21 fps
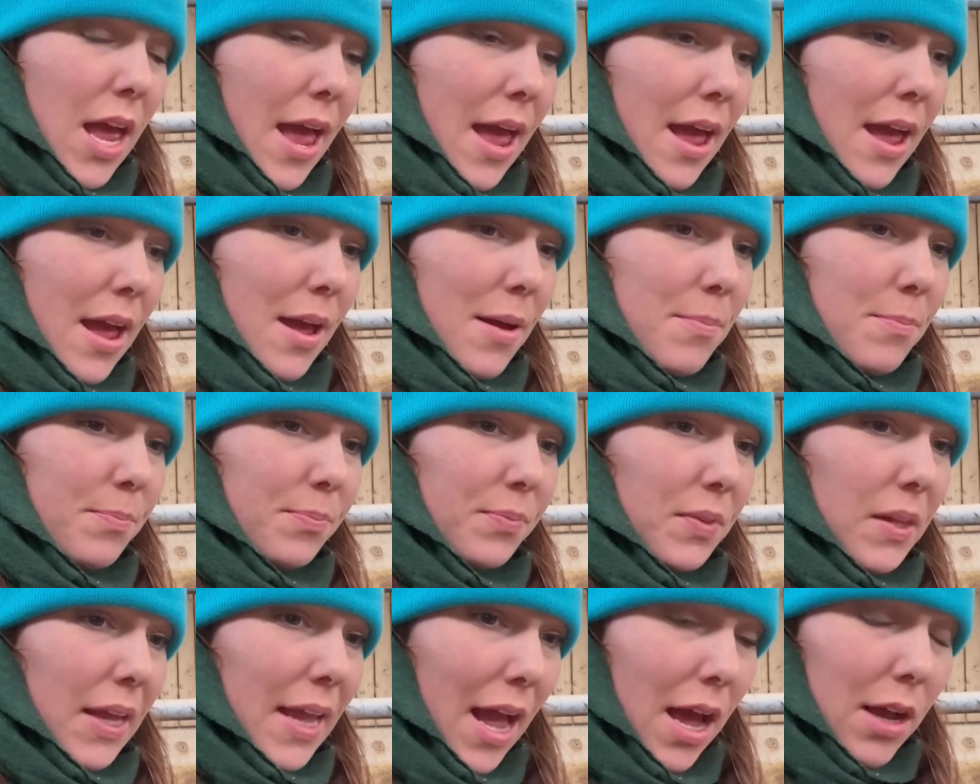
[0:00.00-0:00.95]

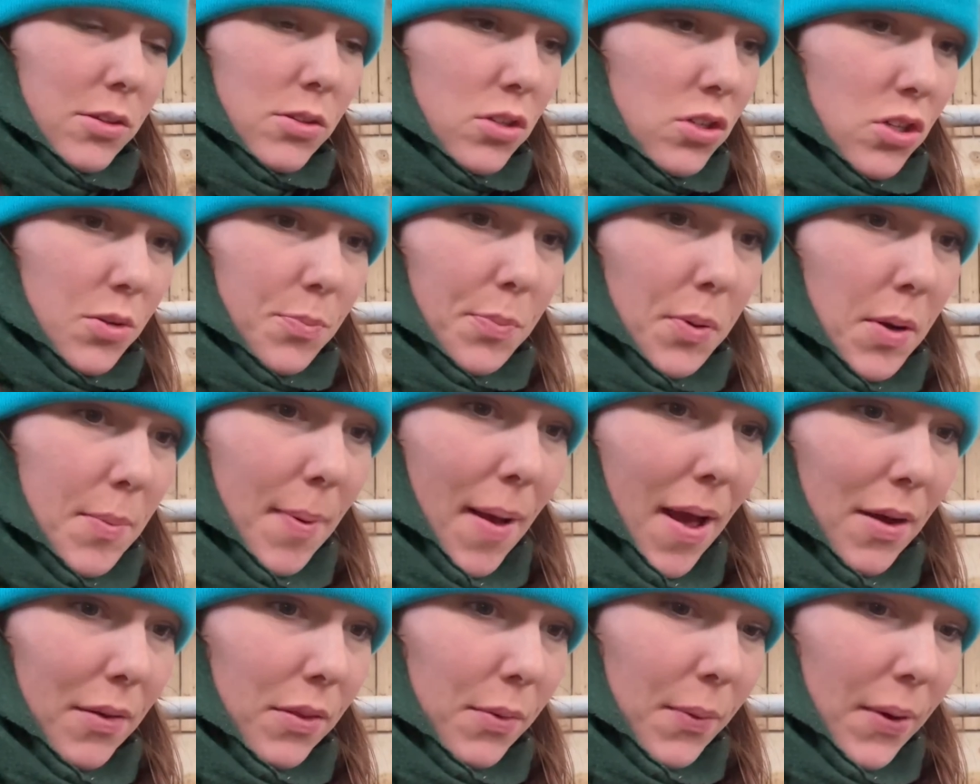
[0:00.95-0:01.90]
The cows were jumping
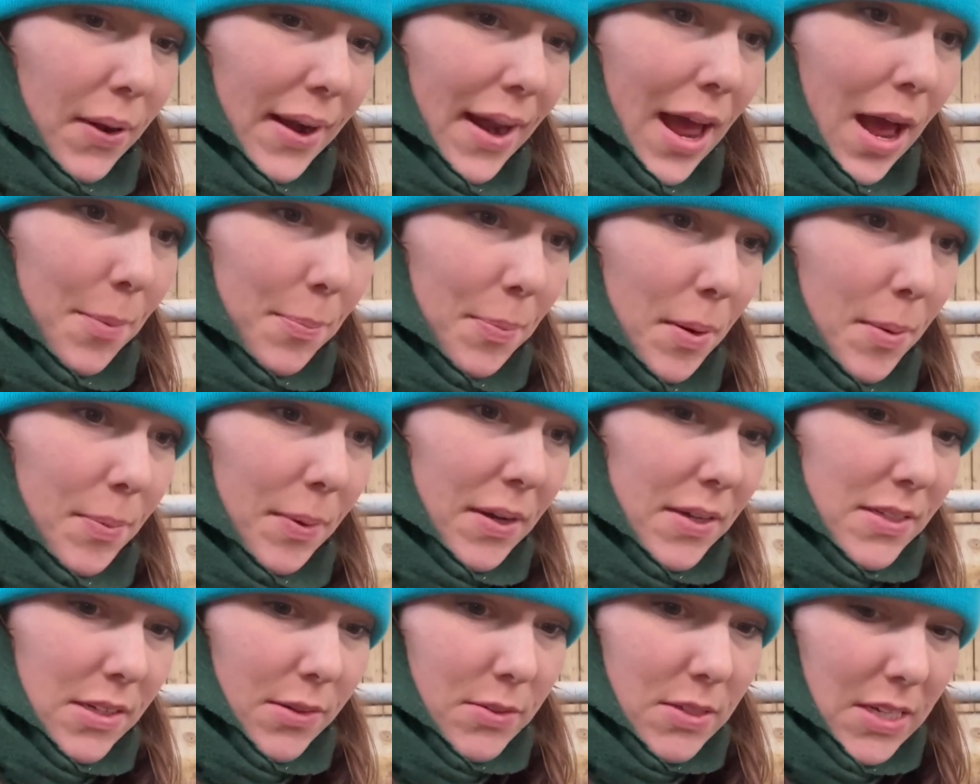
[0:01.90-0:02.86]
about, they weren't happy
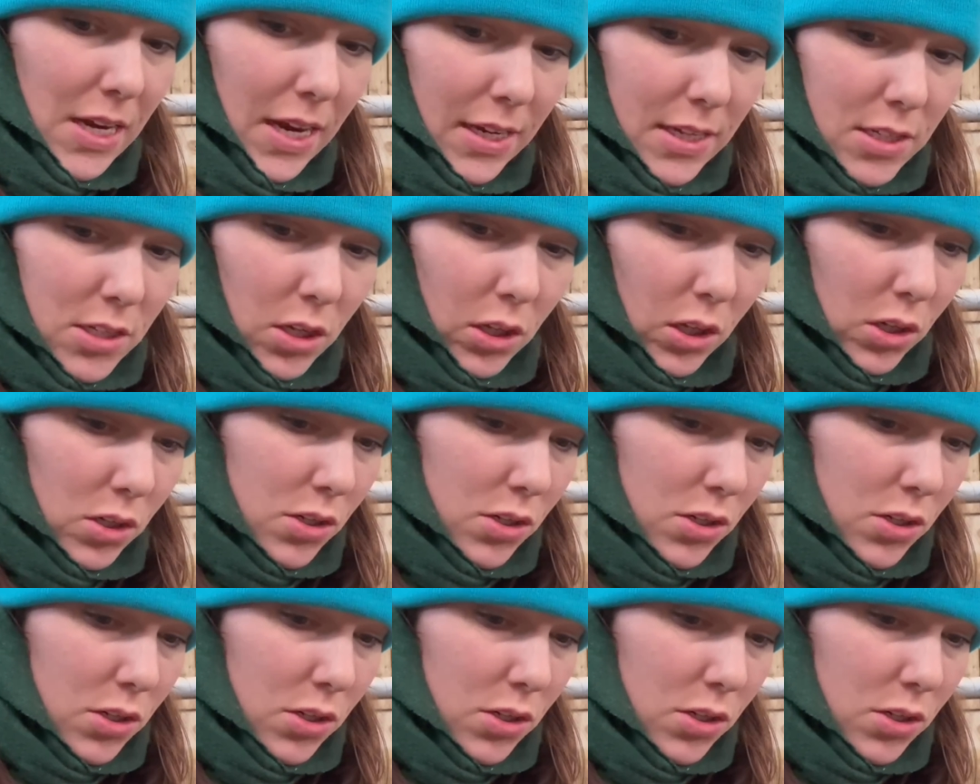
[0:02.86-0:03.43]
because I was taking so long